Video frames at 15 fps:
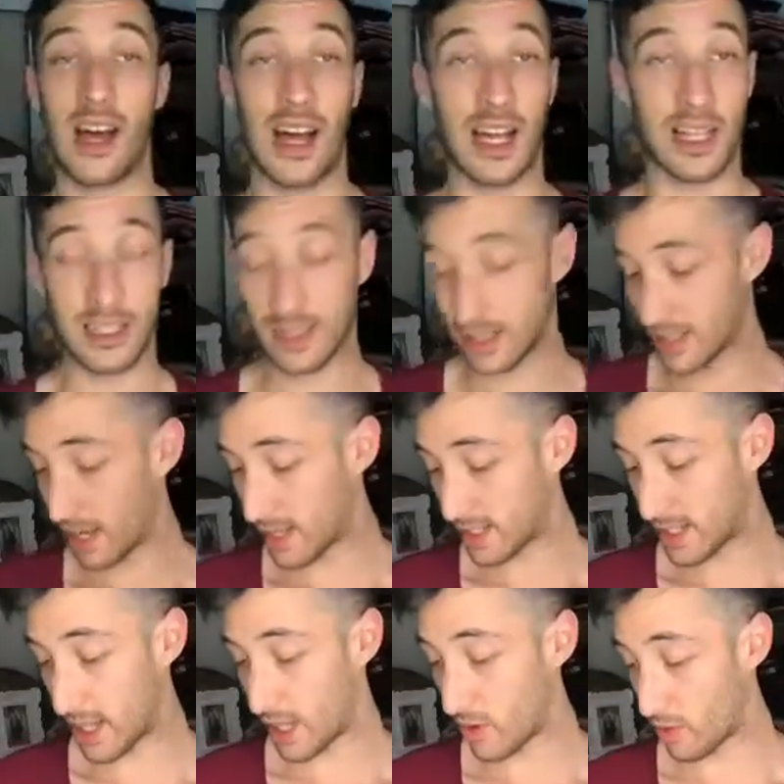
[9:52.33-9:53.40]
As I
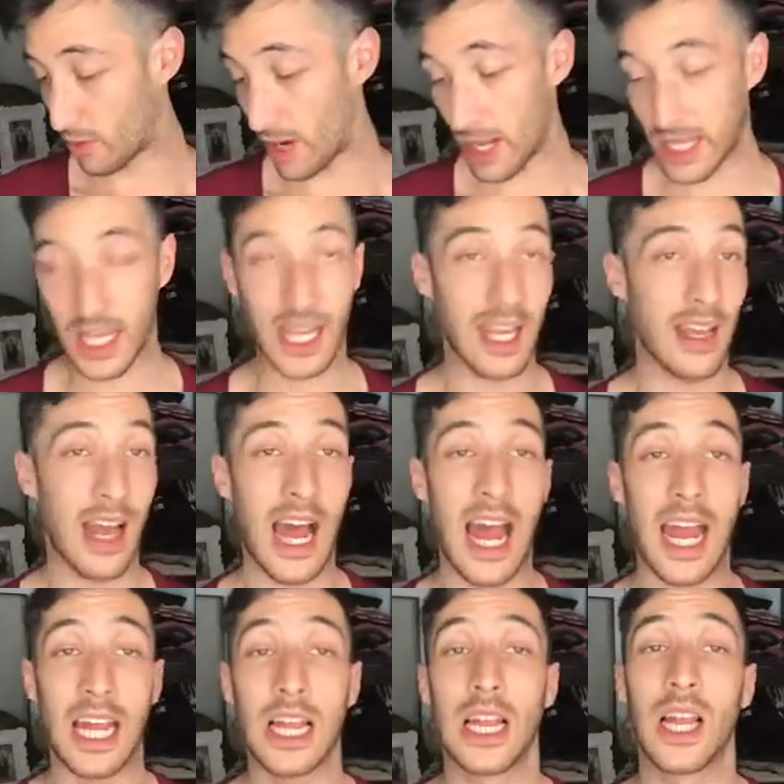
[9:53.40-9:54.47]
said already,
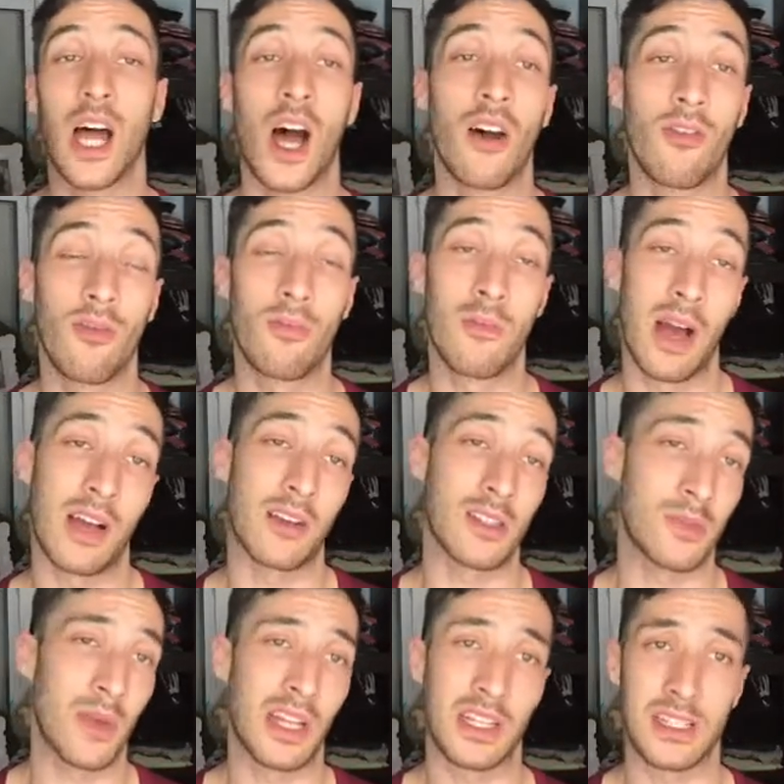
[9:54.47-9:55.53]
I love MAC
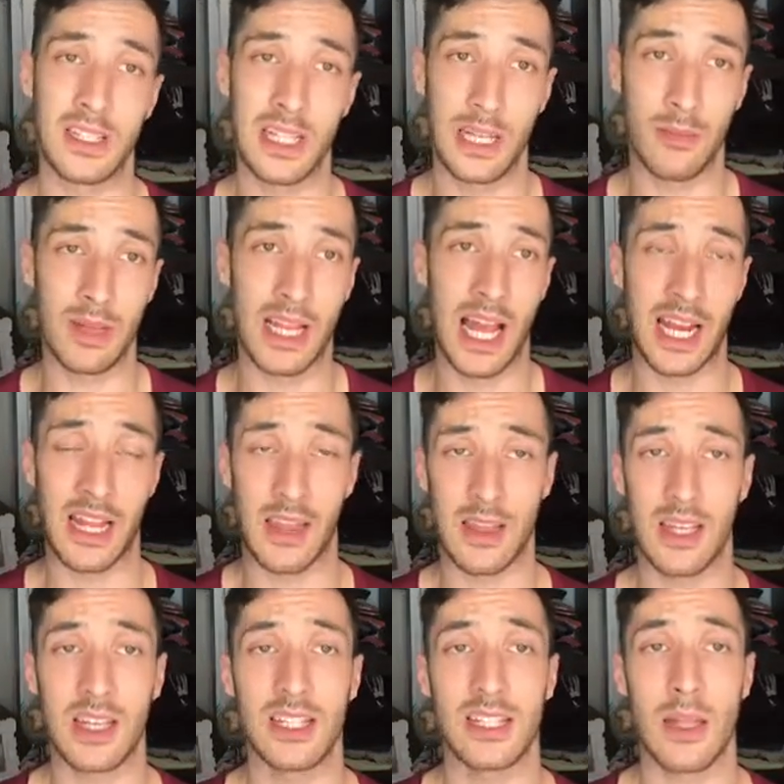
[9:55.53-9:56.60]
Cosmetics lip line. I
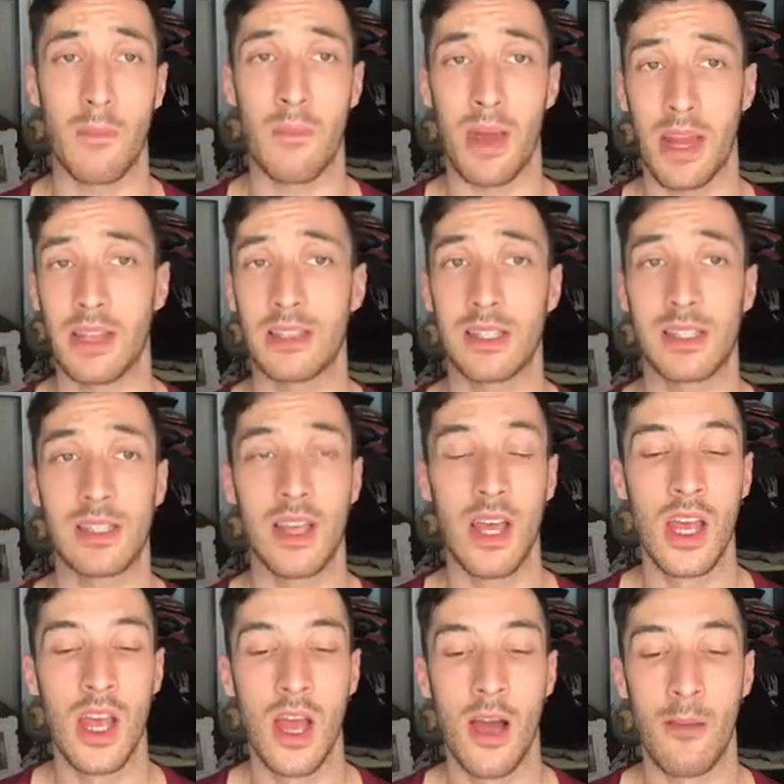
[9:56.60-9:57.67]
think it's the best
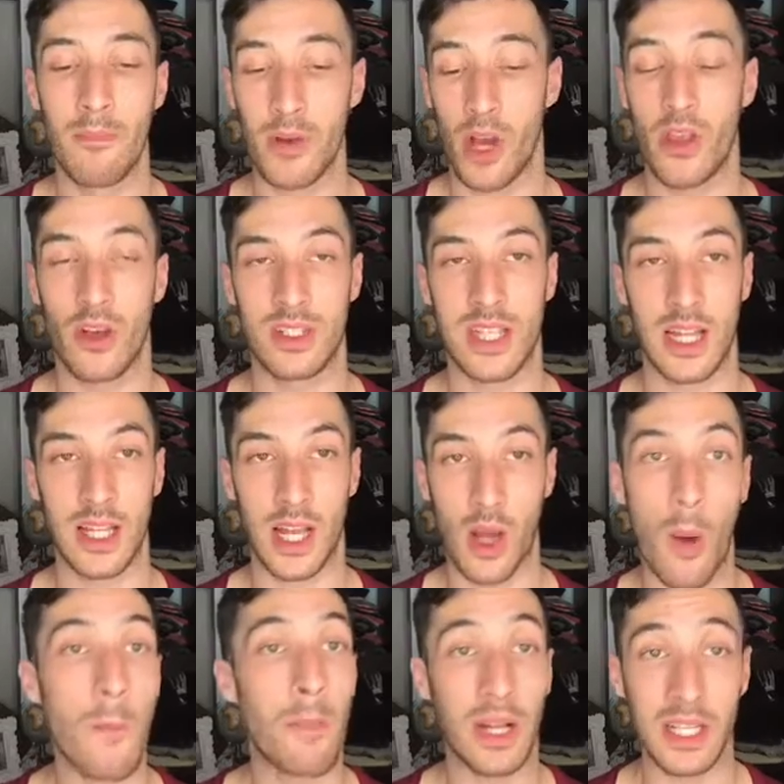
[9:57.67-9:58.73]
products that the
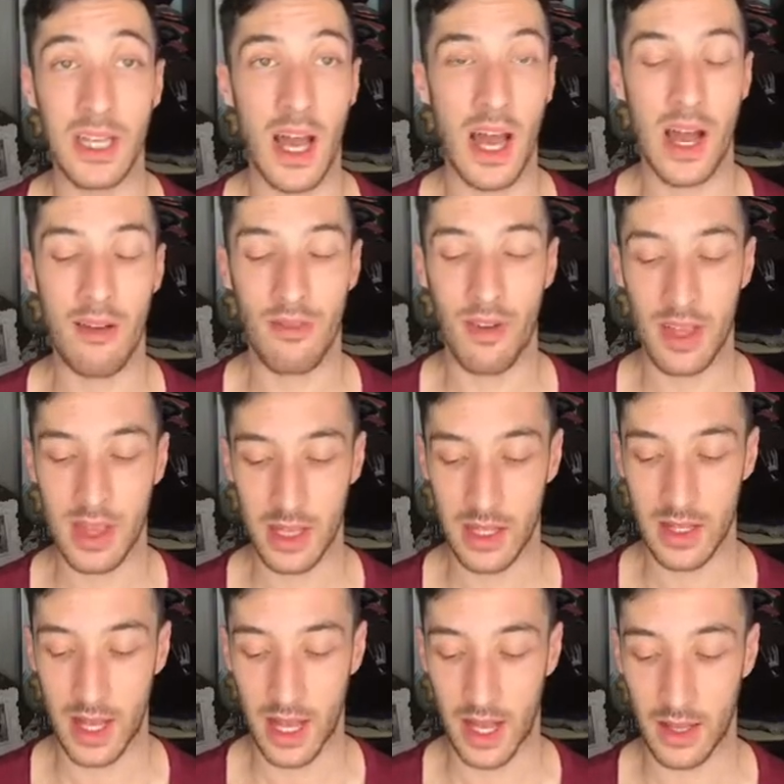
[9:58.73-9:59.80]
company have. I
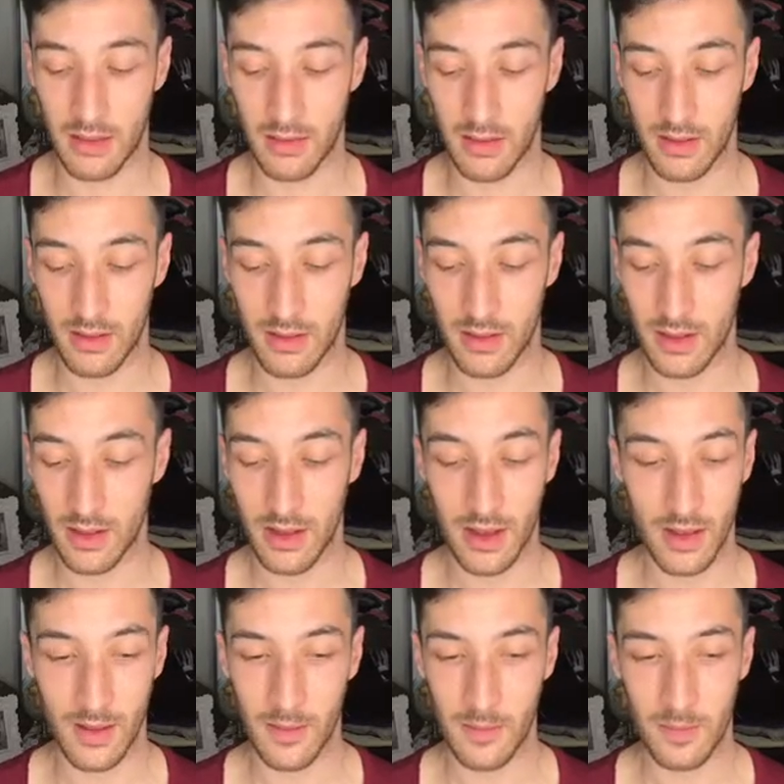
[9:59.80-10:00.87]
think that
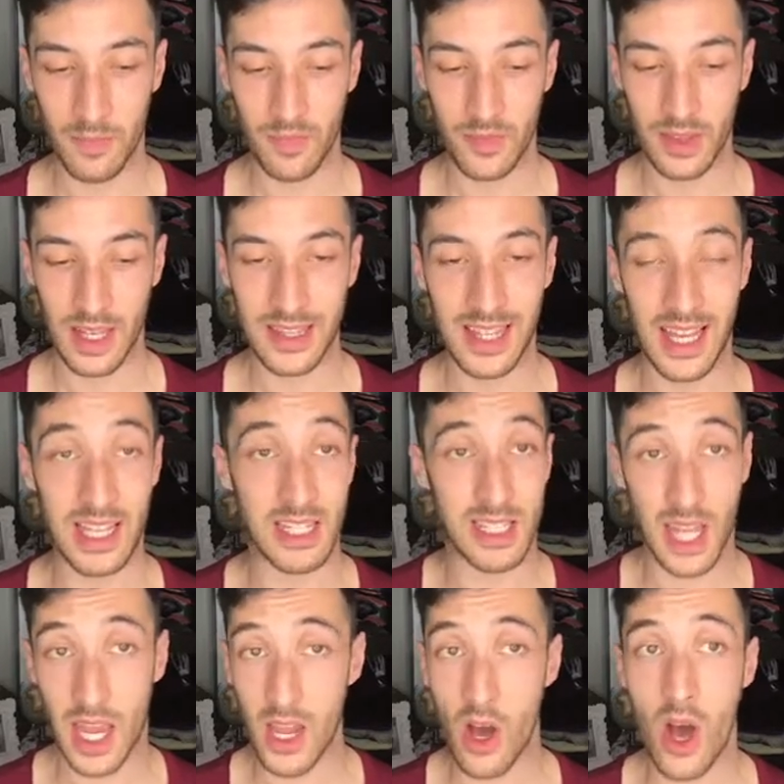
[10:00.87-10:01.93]
they
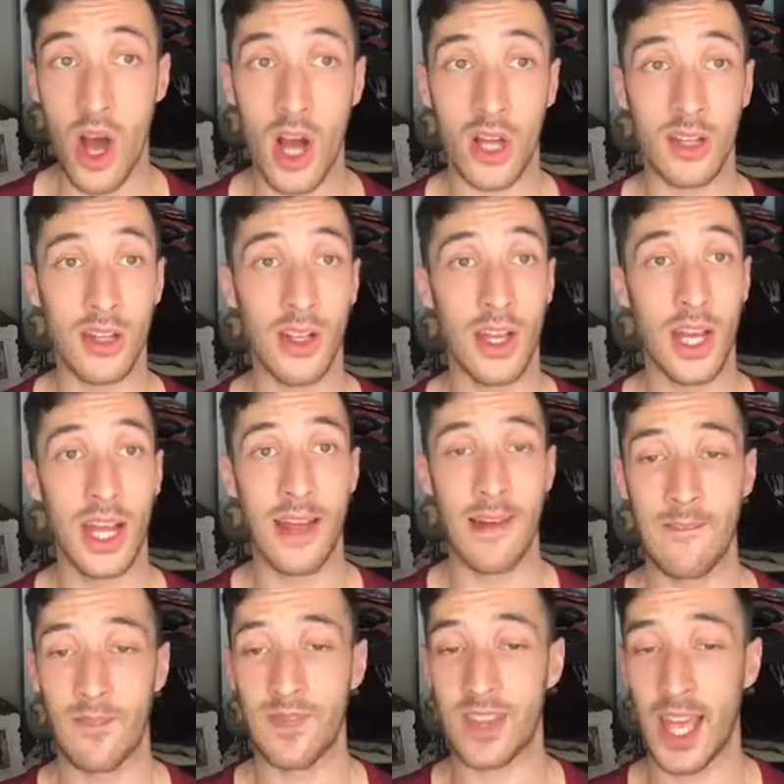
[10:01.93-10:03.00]
stay on,
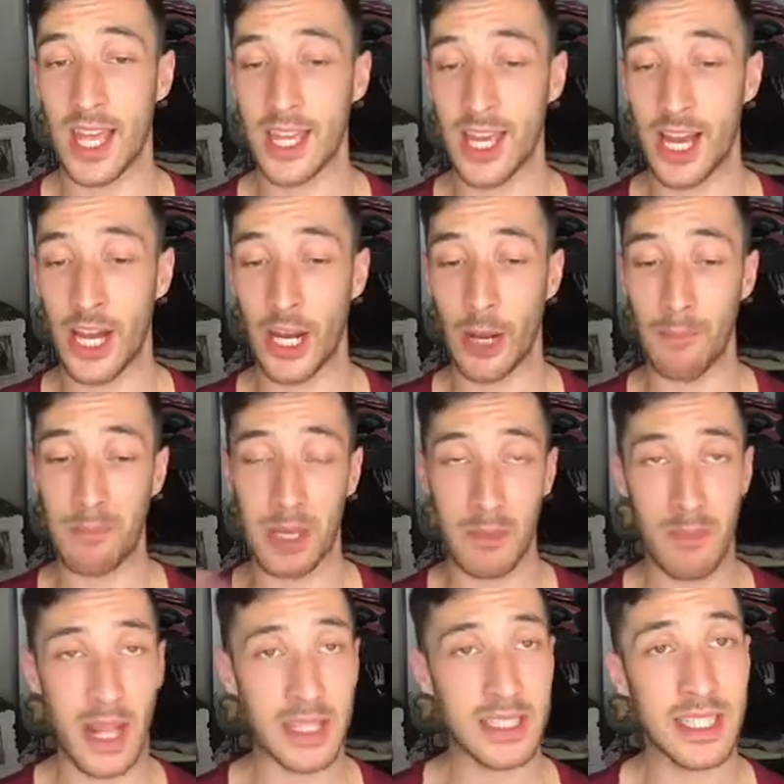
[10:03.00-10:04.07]
they are
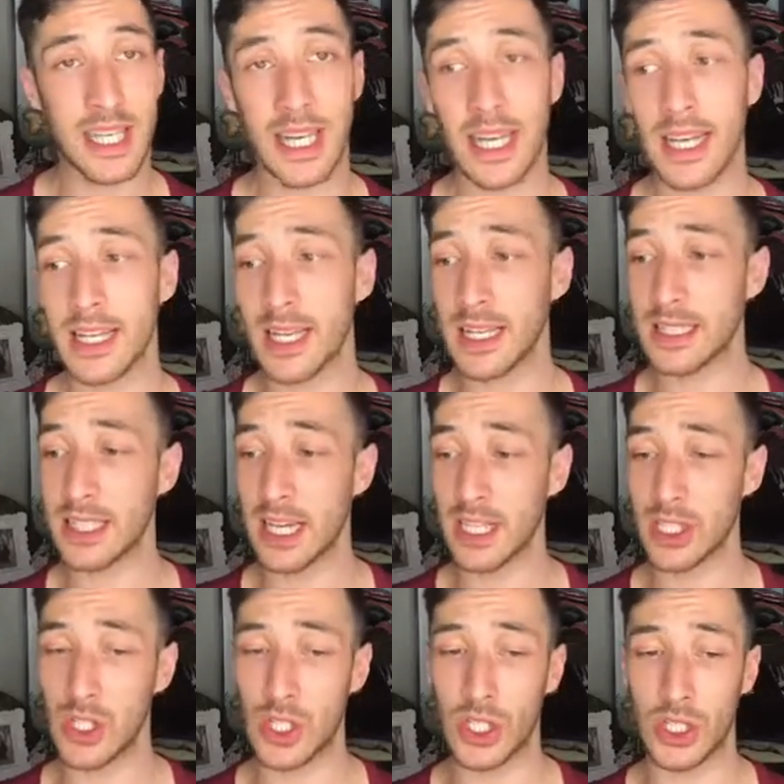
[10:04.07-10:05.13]
pigmented, they
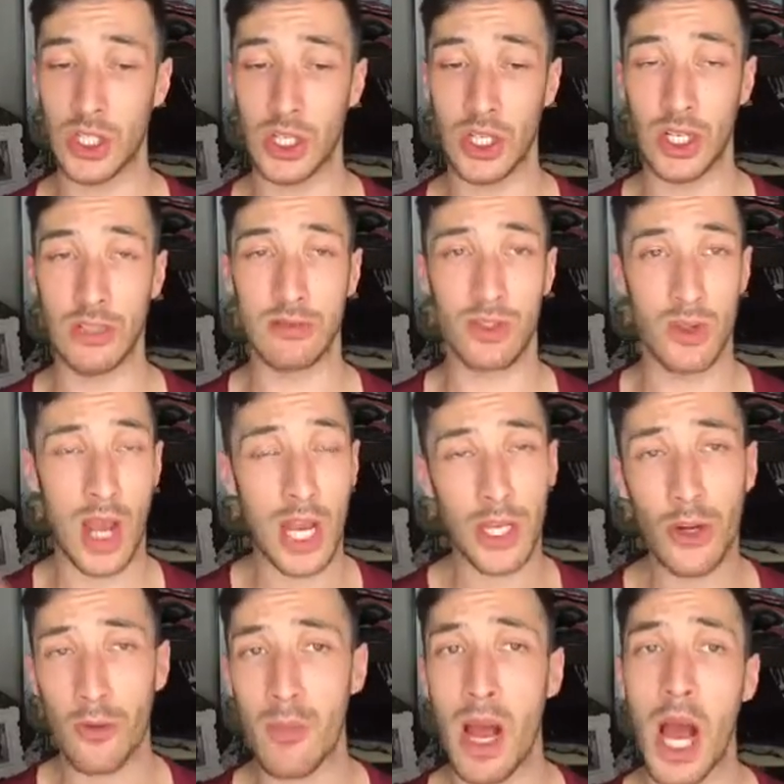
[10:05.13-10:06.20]
don't dry
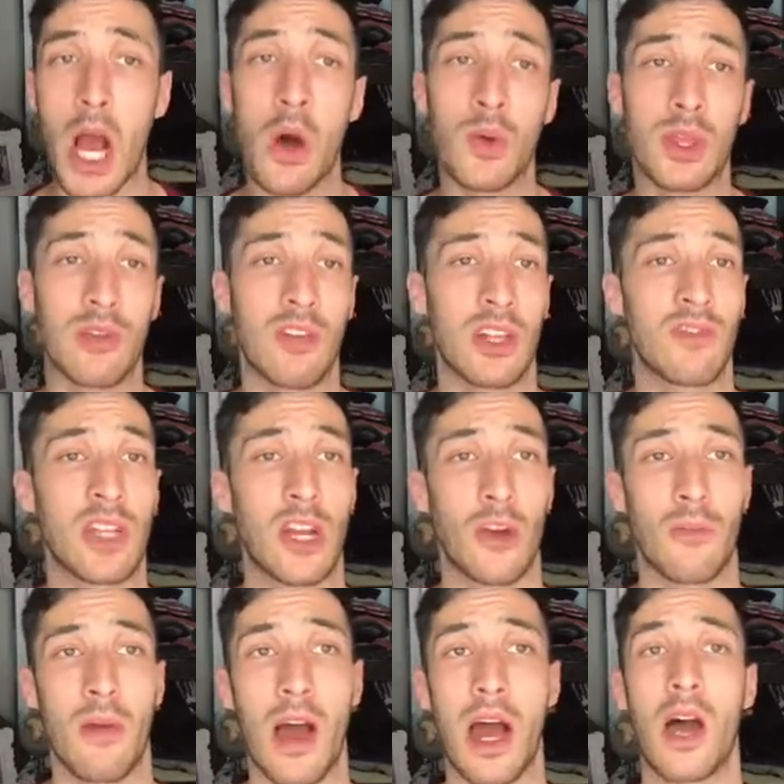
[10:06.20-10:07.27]
your mouth, even if they
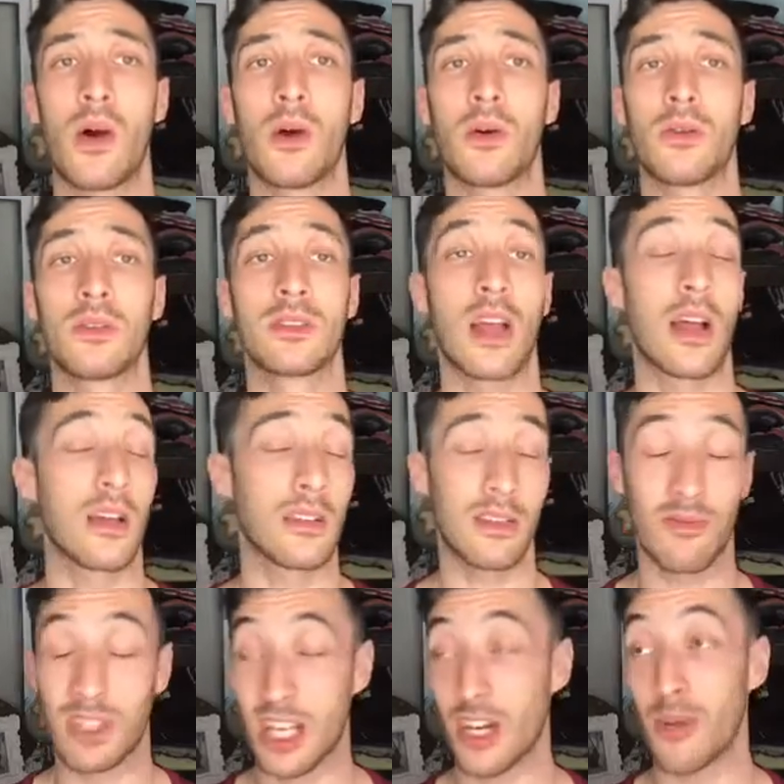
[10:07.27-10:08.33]
are mouth,
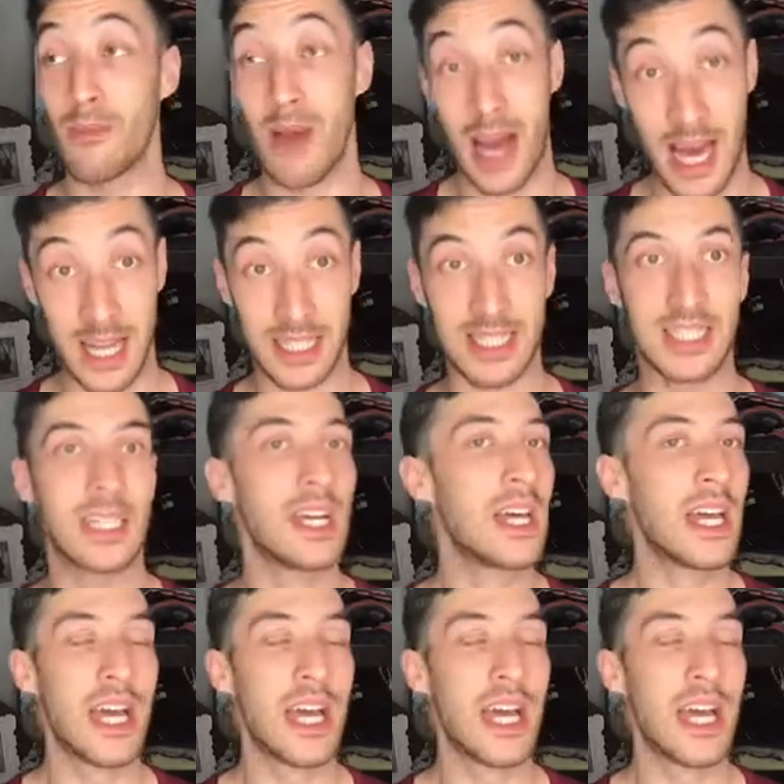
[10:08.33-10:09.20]
if they are matte.